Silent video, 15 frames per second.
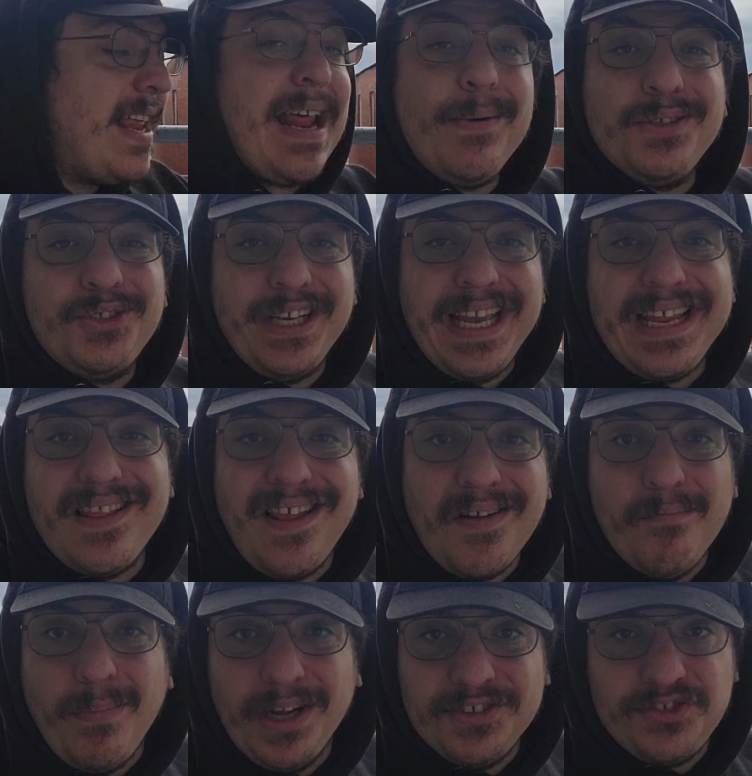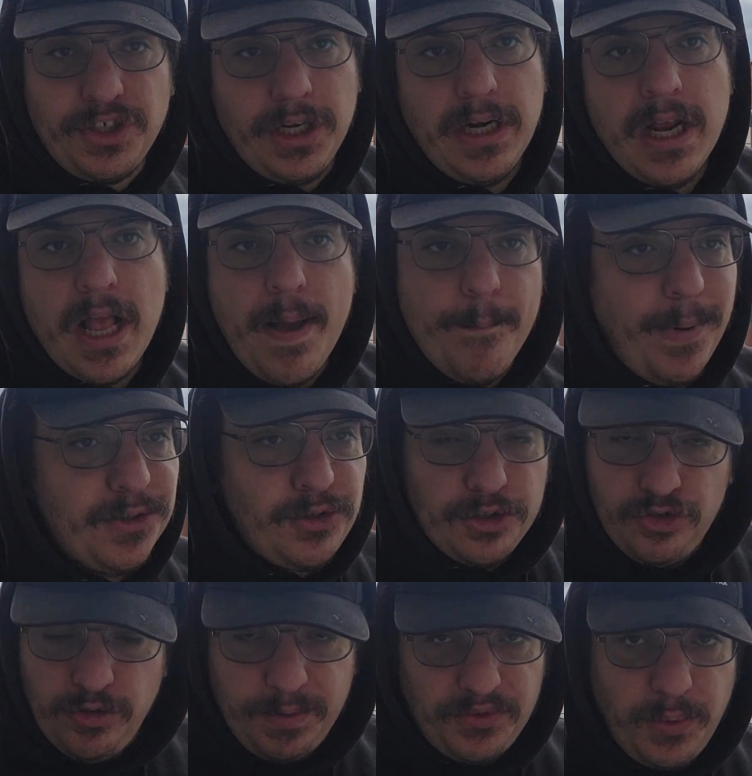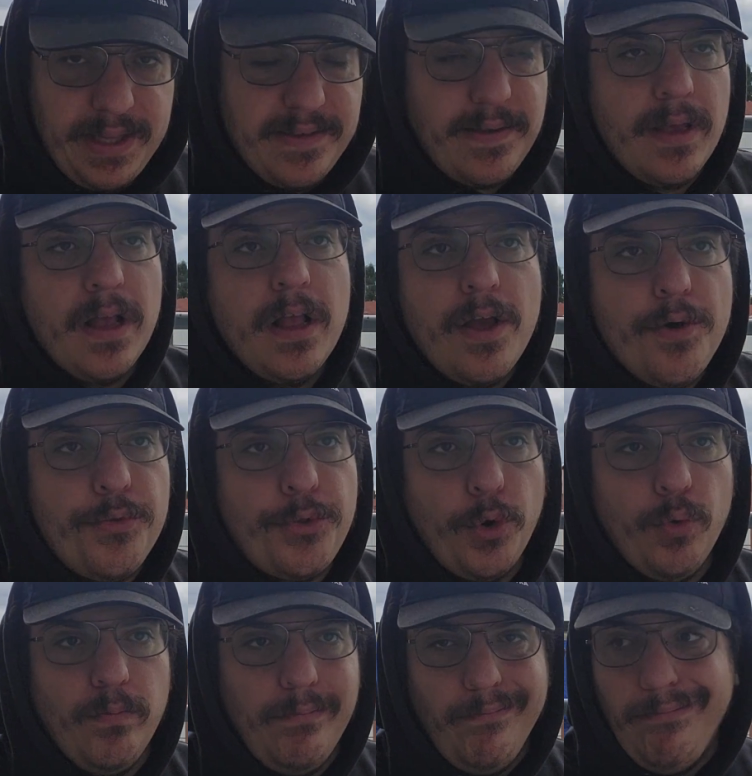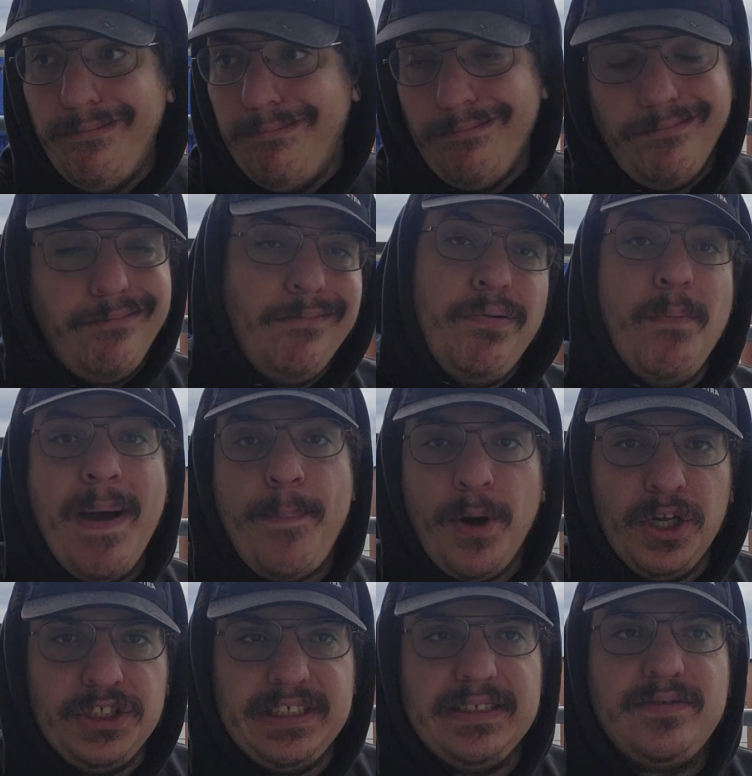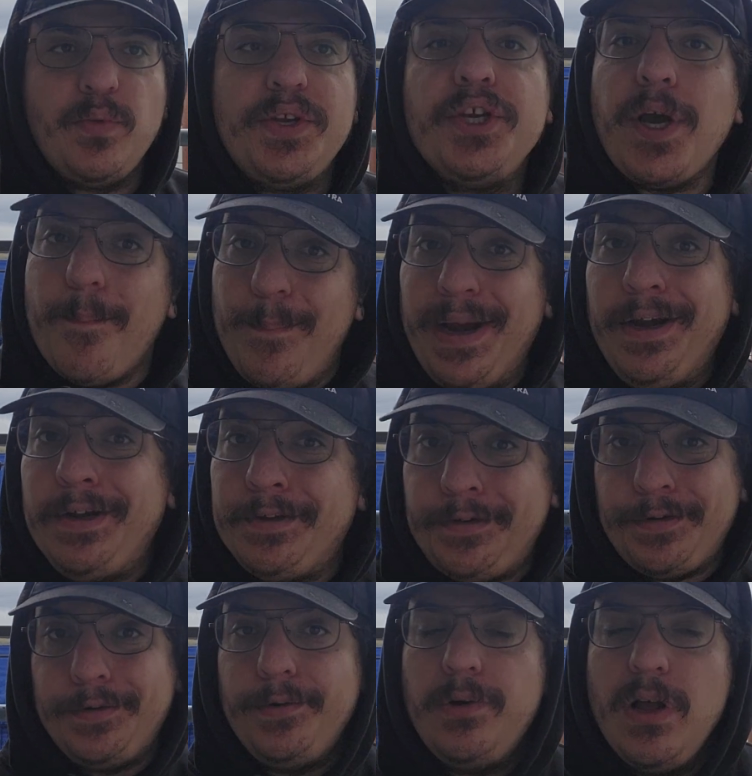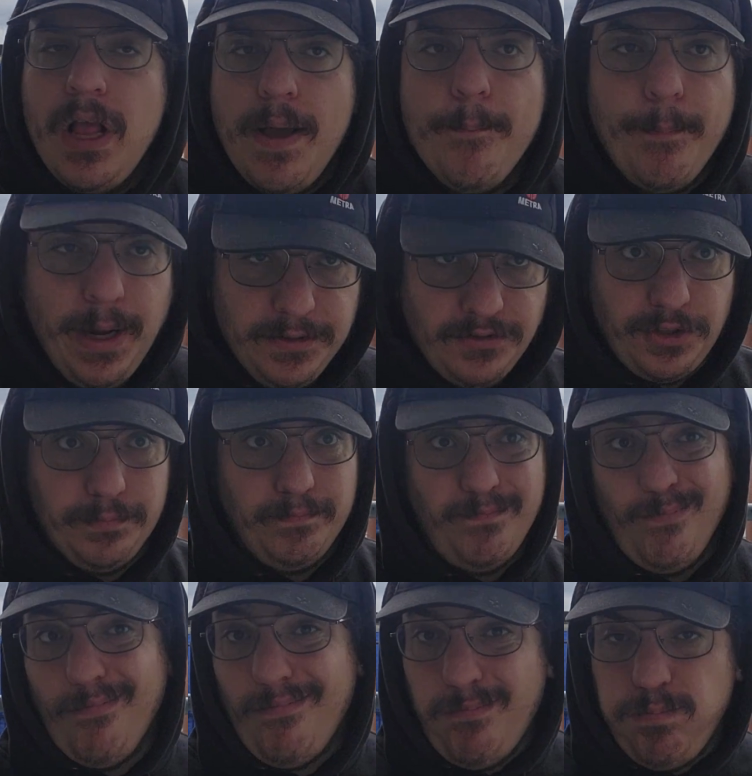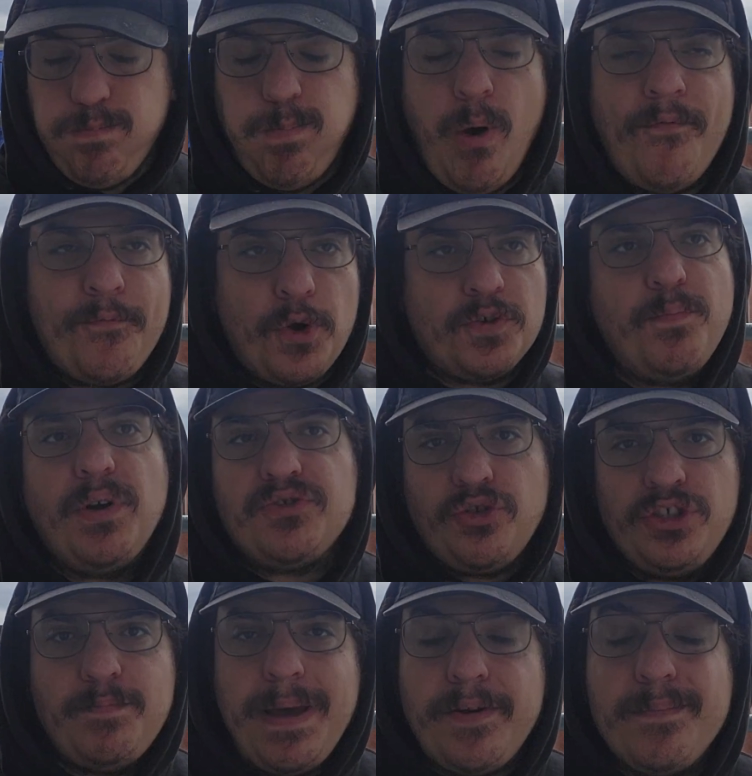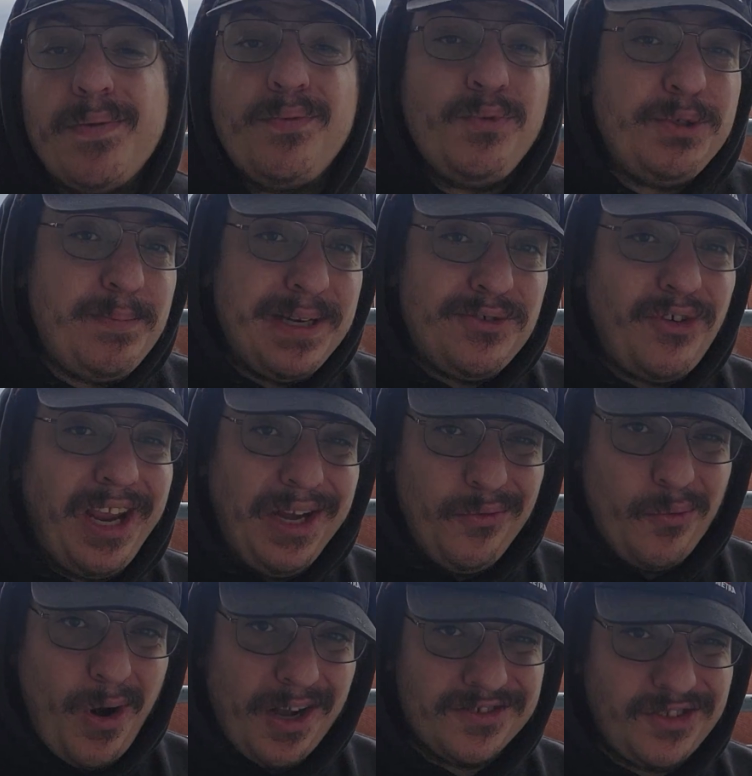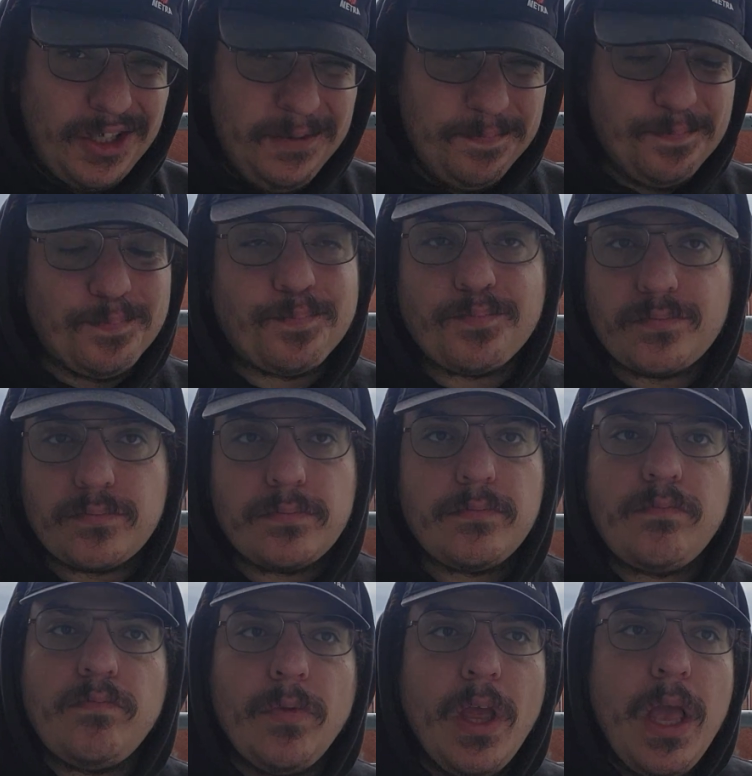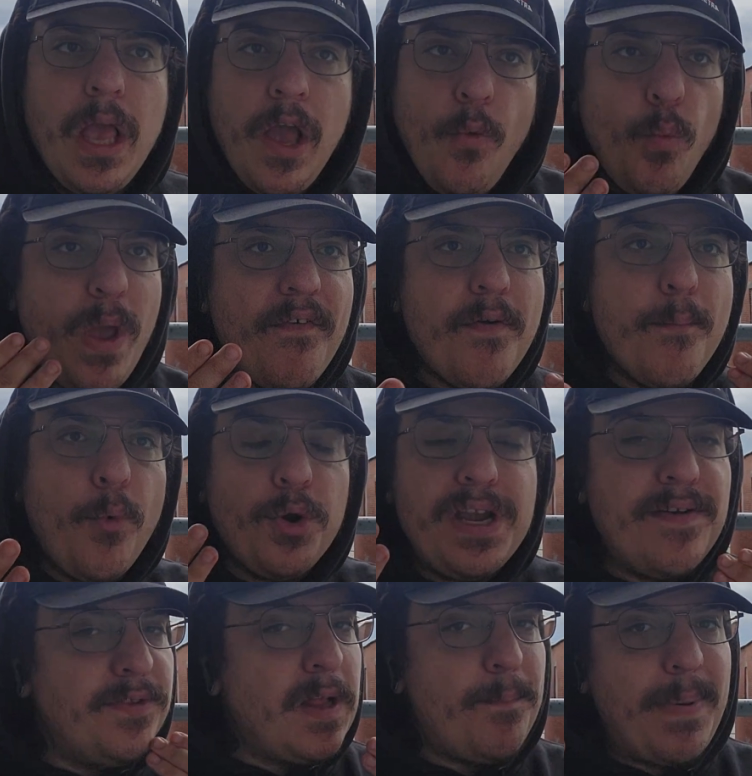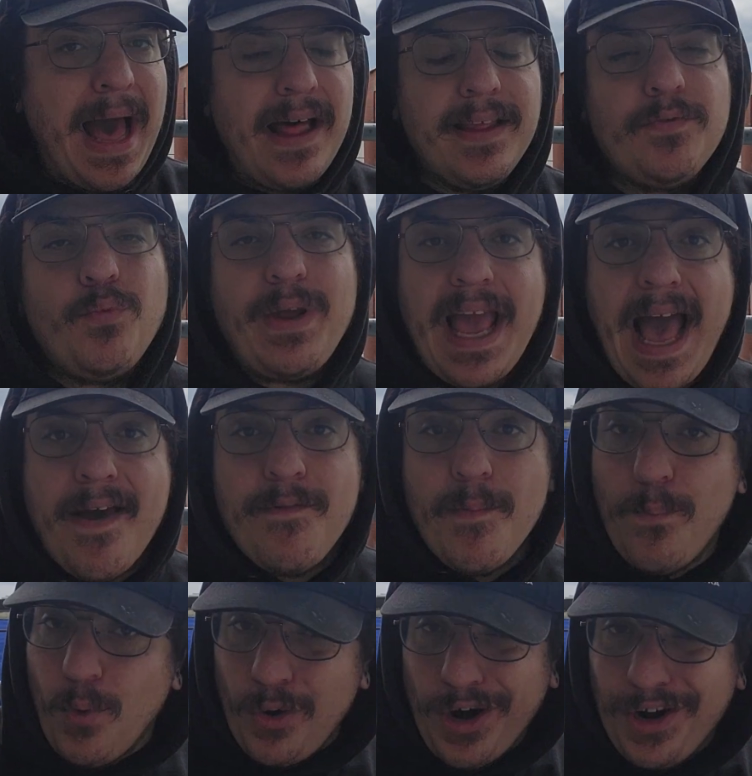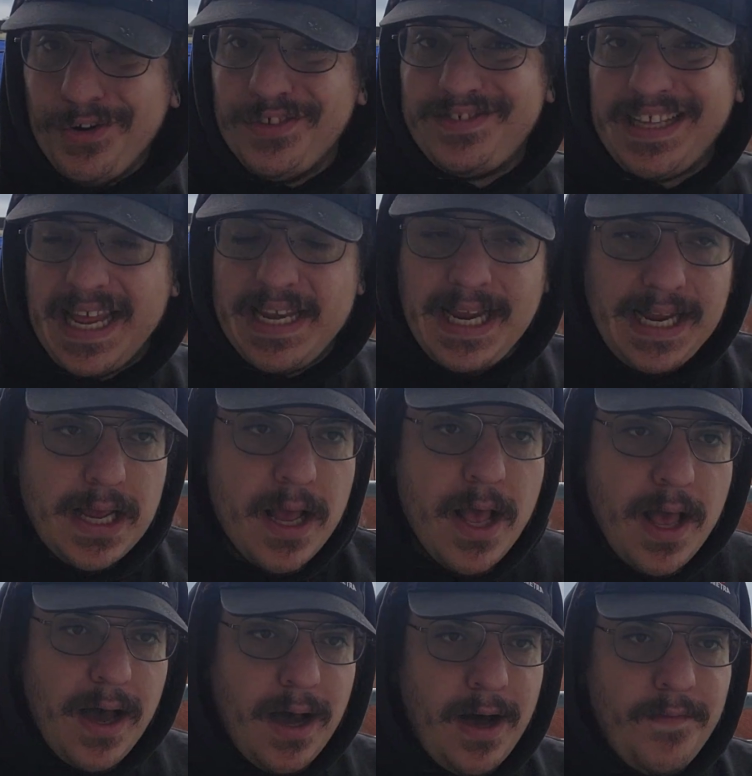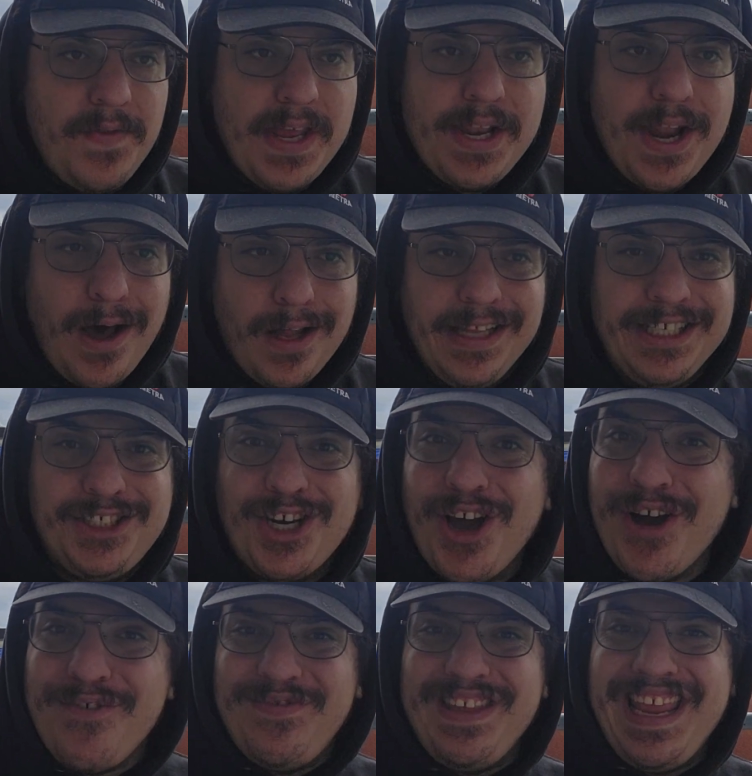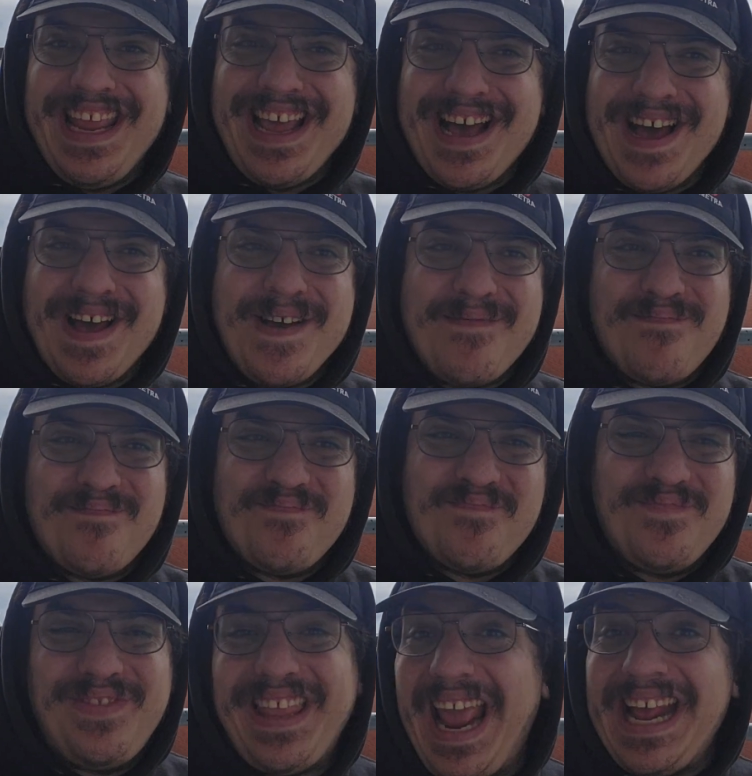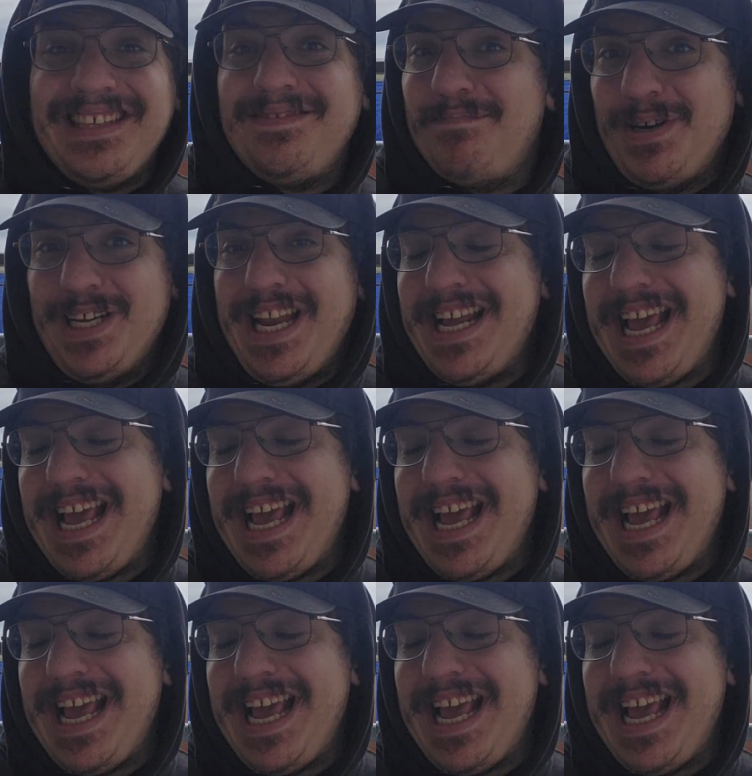I was drinking a lot of Monster. Monster is super sweet. So, my apologies. When you compare it to Monster, of course Monster is better, but we've been drinking Rockstar. We have a more developed palate, we have a more understanding of the knowledge of the taste bud, I